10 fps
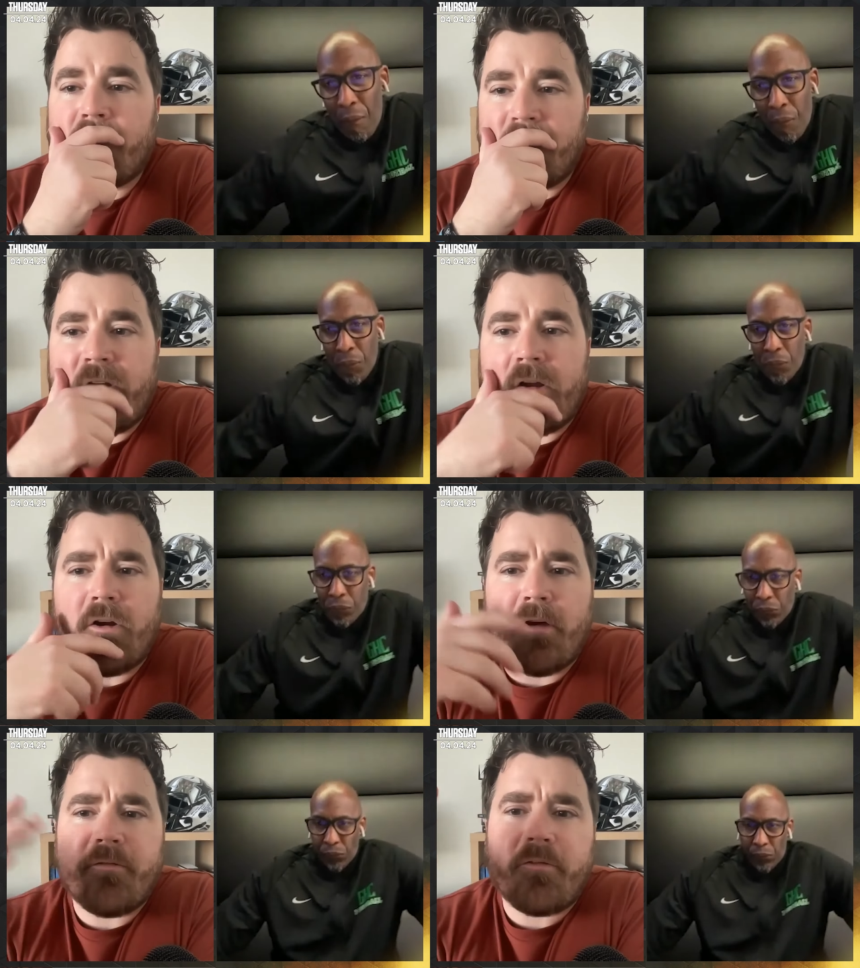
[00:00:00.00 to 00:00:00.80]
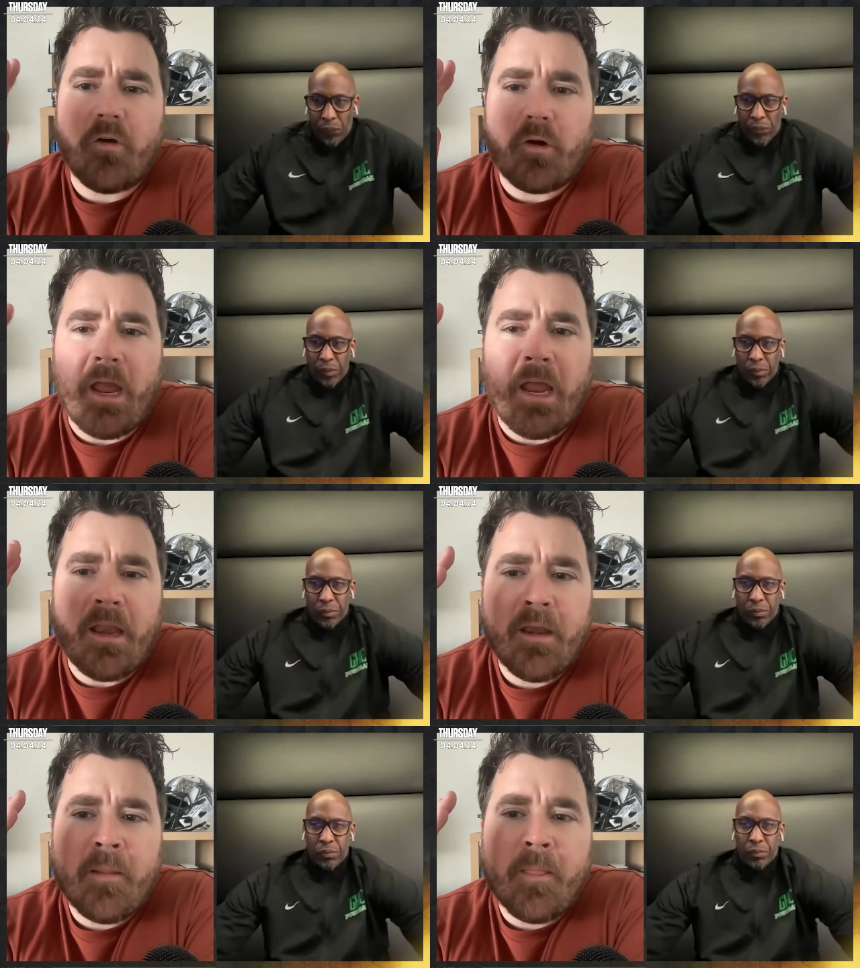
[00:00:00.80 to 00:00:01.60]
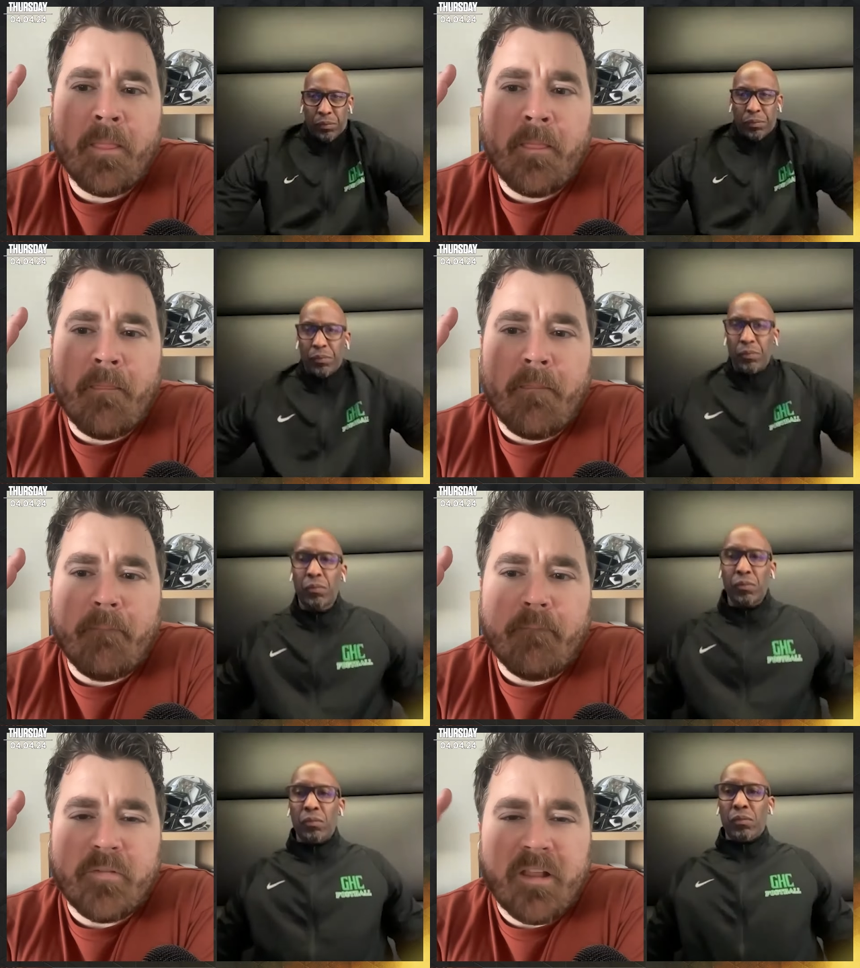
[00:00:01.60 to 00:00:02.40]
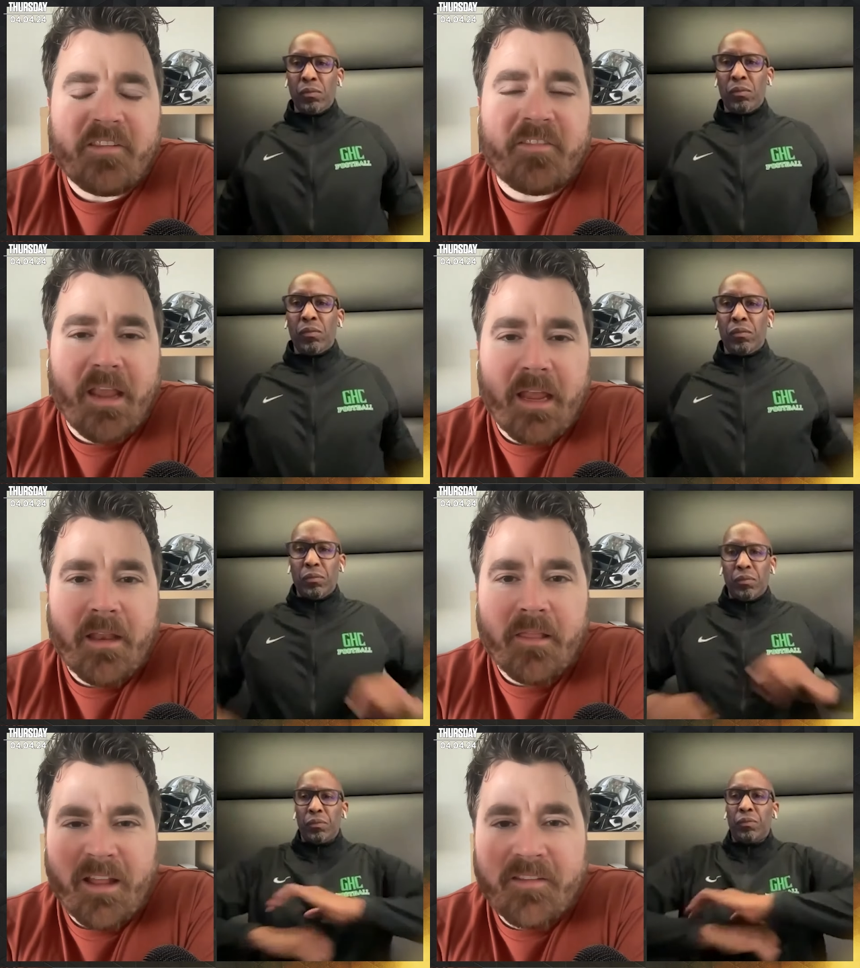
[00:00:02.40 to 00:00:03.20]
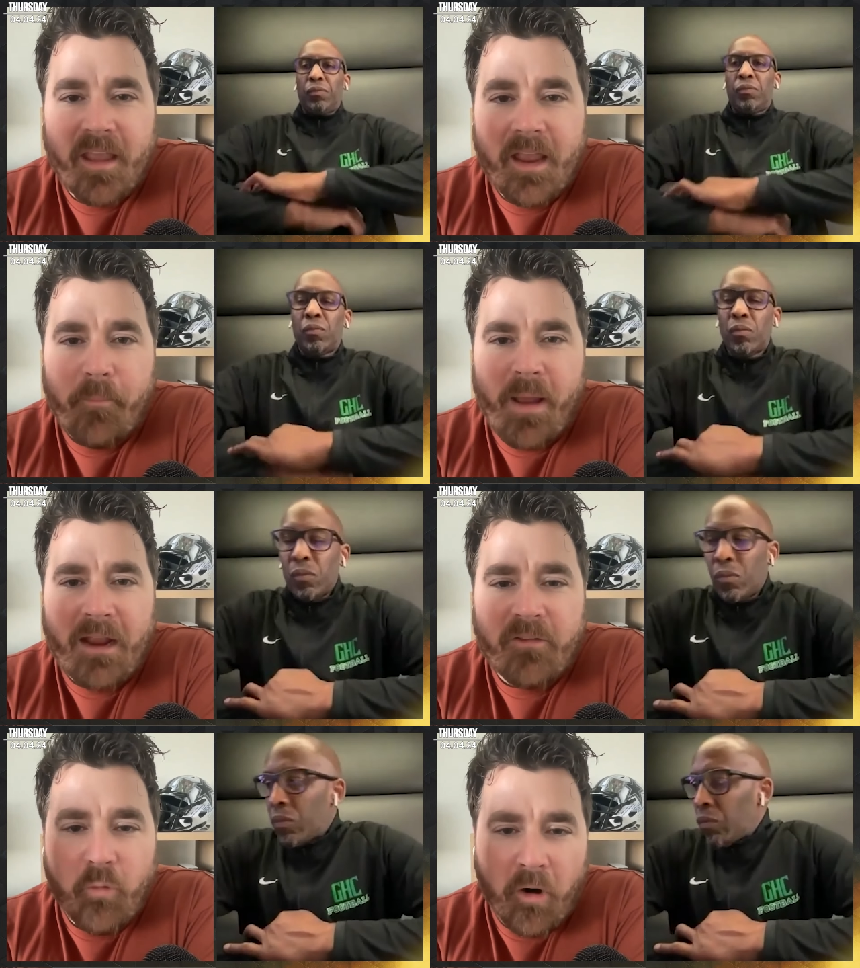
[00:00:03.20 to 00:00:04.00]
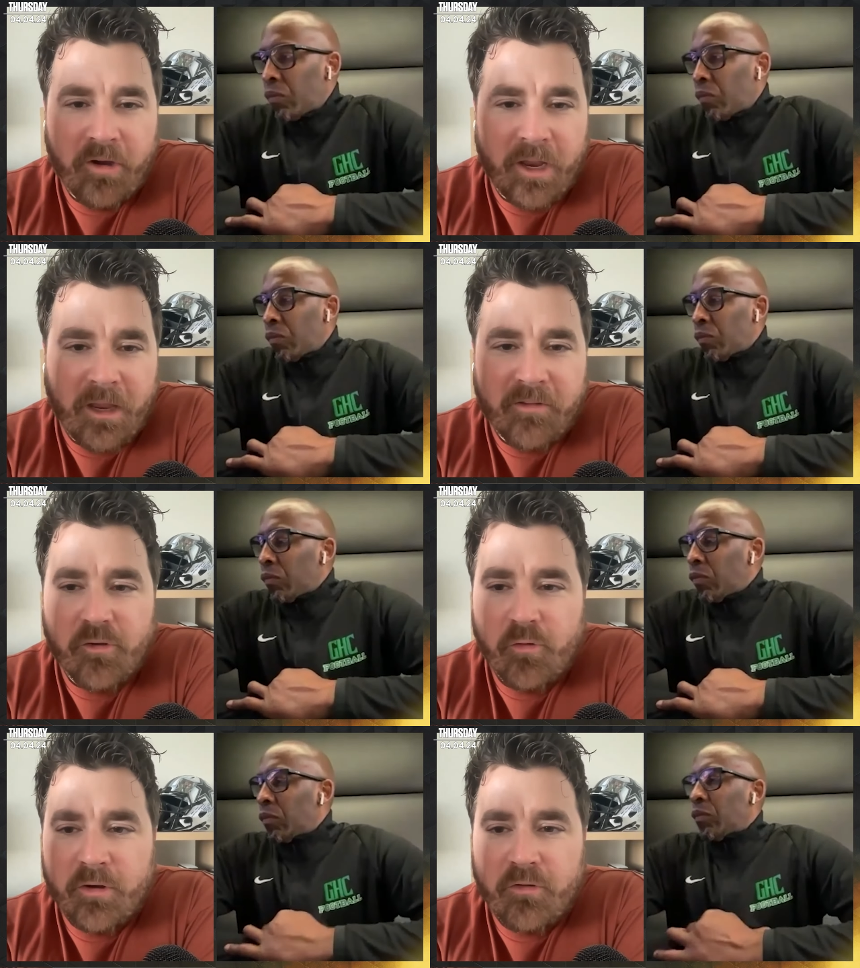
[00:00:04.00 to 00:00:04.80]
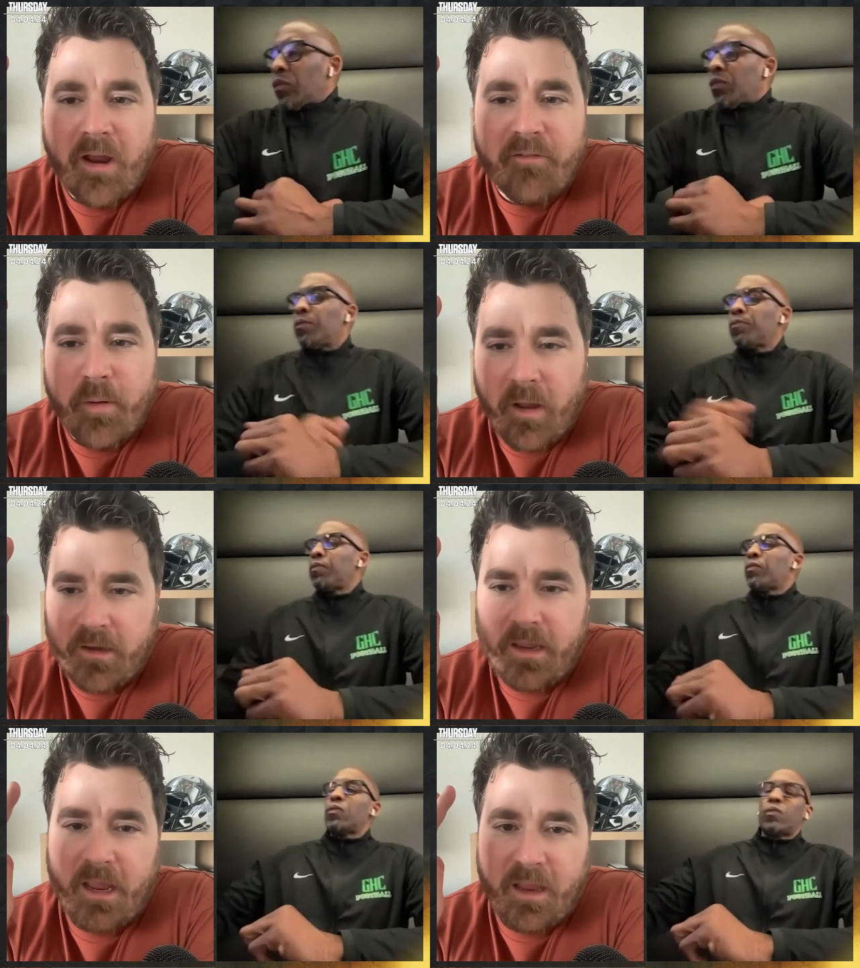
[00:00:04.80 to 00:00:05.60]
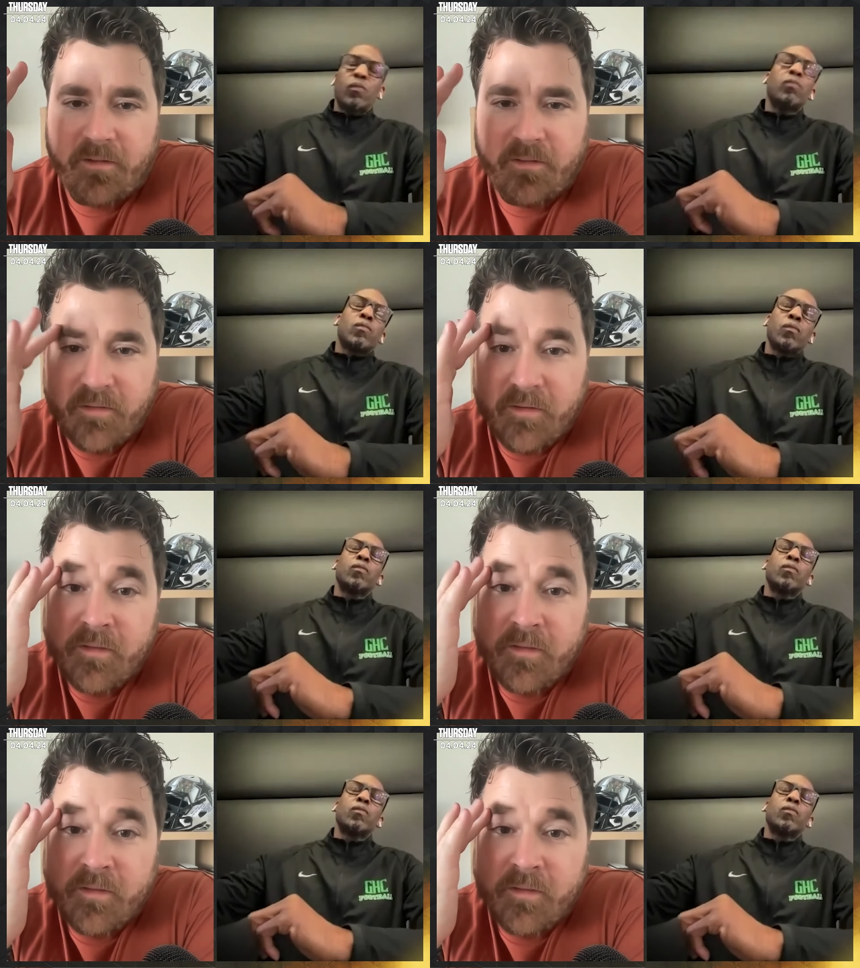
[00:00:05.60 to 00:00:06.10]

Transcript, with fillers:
Speaker 1: Fair enough. Okay. Let's take it back to our days doing draft podcasts.